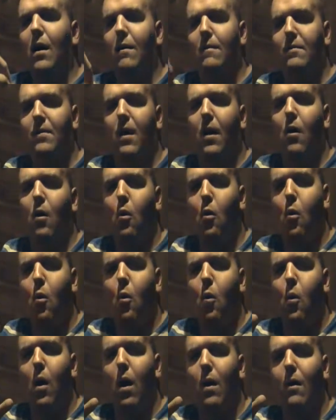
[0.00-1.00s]
of the
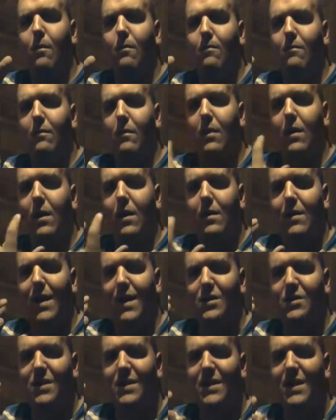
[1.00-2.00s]
whole um,
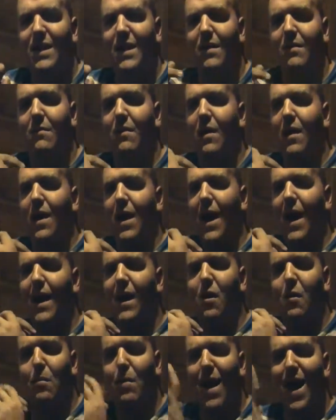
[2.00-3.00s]
that she did
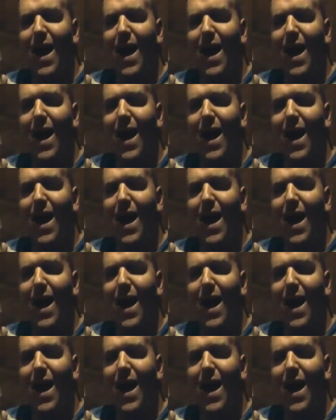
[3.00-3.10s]
in her